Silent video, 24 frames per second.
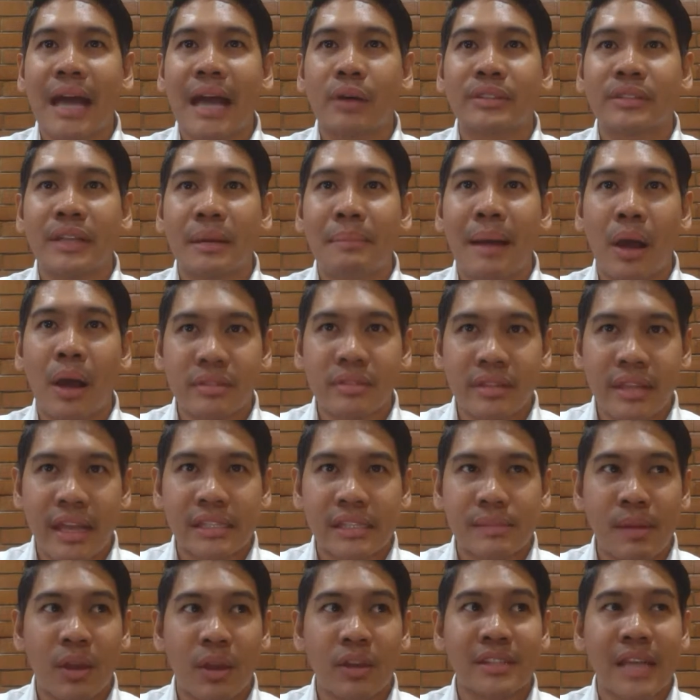out about this
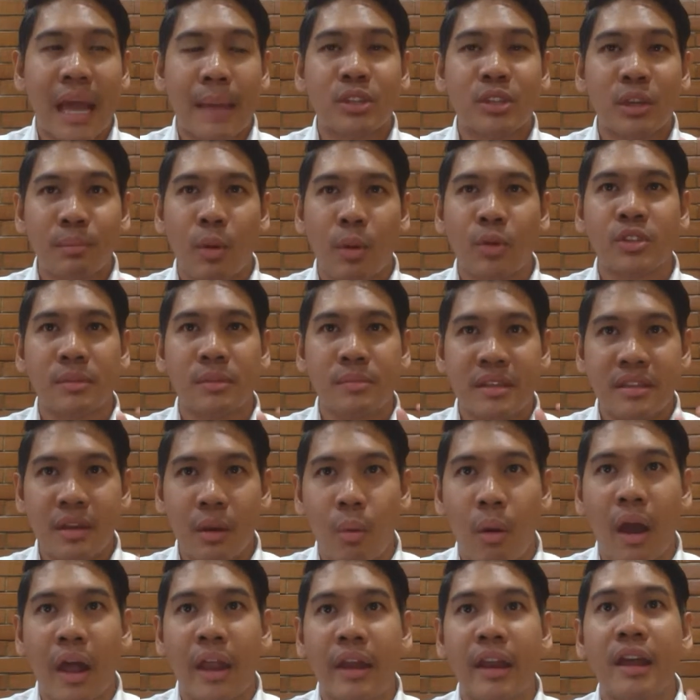because I'm supposed to be the
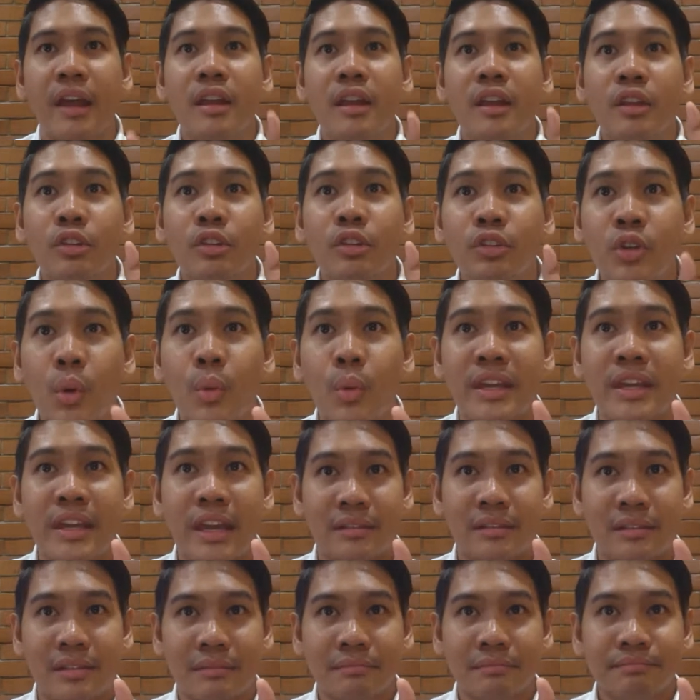one doing
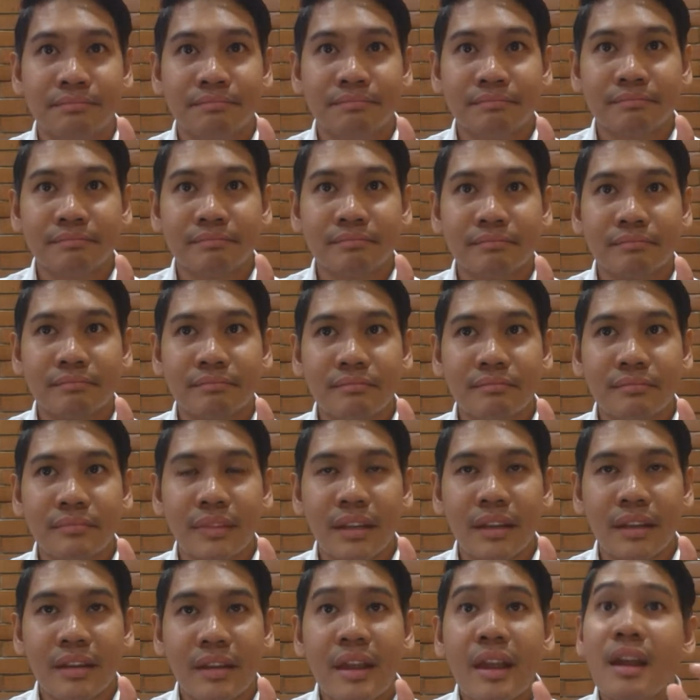it.
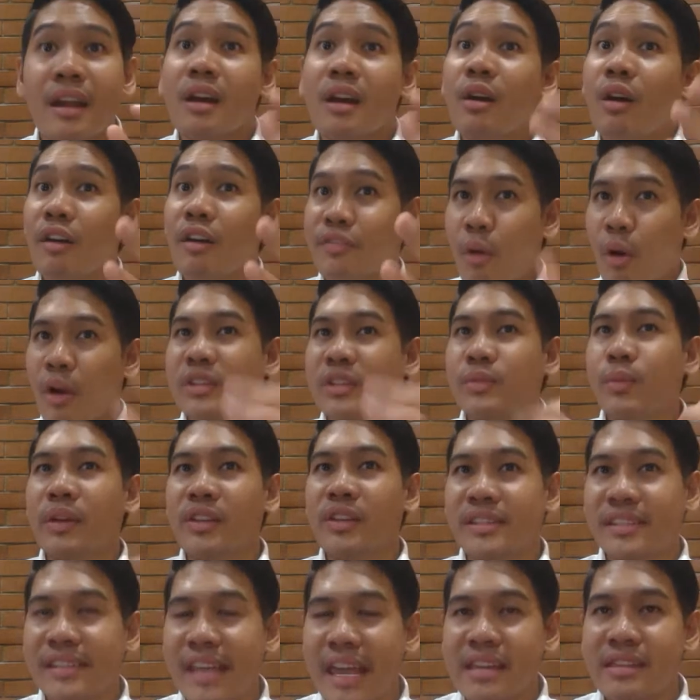Of course, when
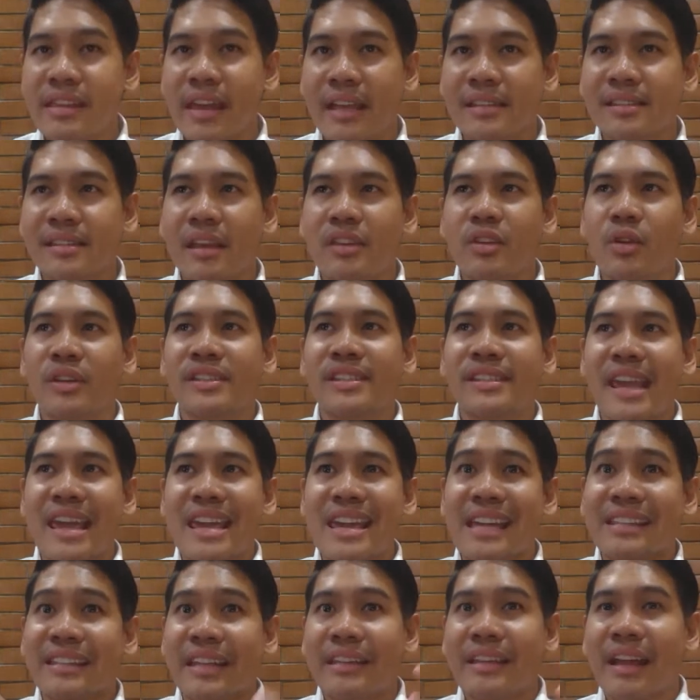you say this, you're
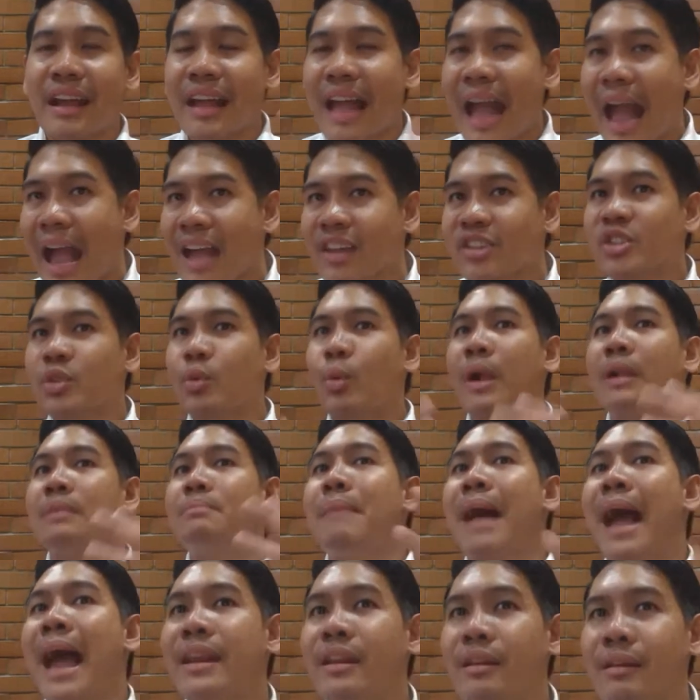saying it in a casual
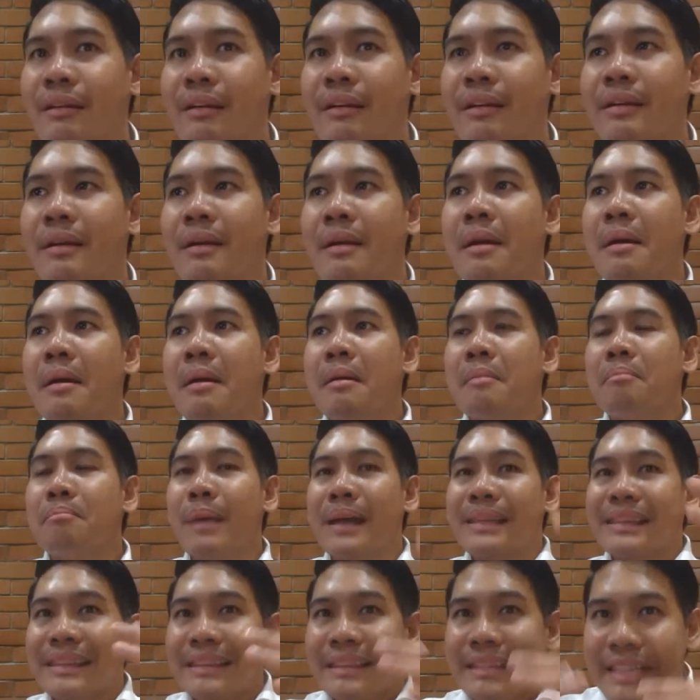manner,
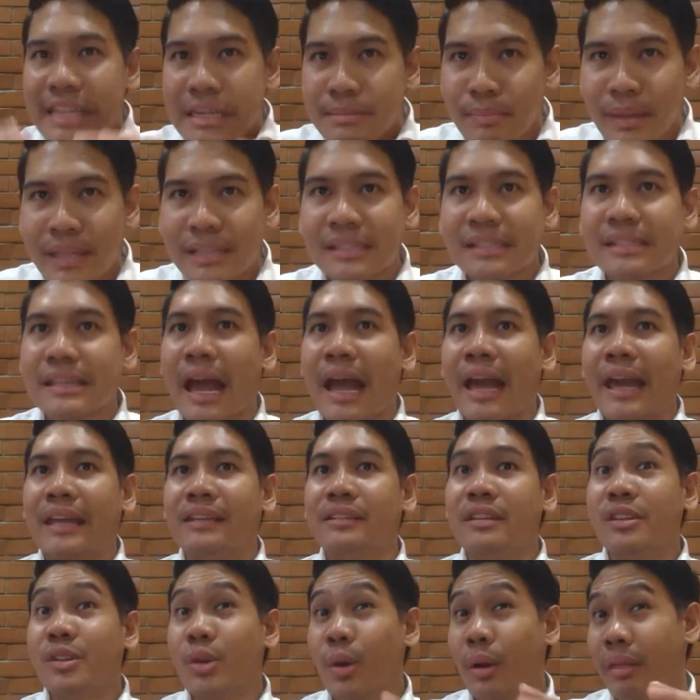but deep
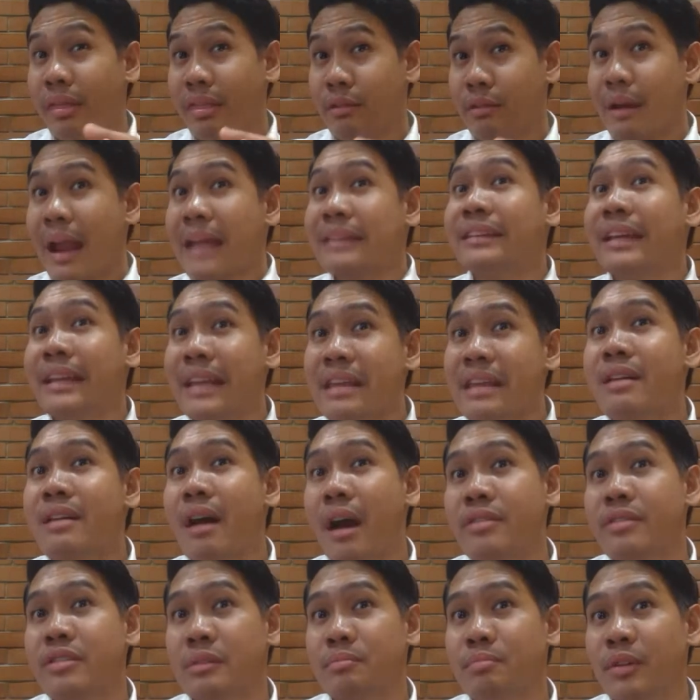inside, you're threatening the
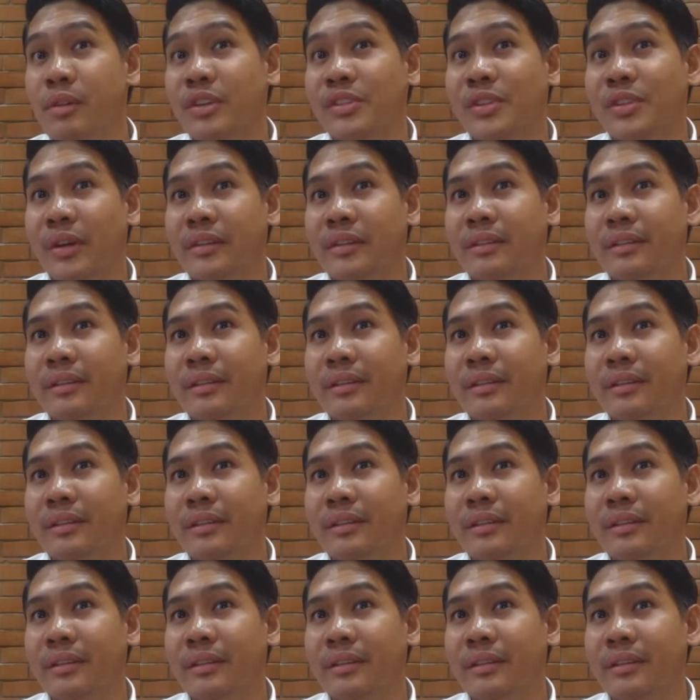other person